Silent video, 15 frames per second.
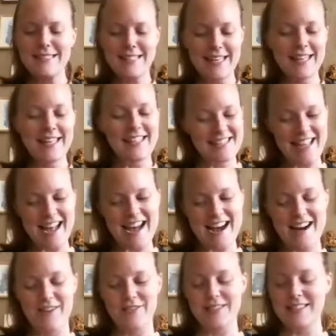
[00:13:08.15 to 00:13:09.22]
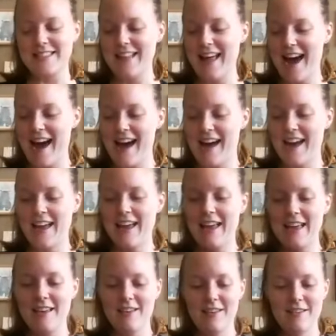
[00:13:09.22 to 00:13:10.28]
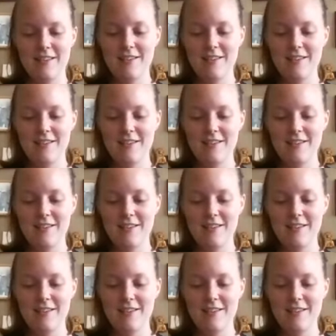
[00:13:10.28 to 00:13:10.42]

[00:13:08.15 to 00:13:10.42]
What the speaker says: silly sounds, like,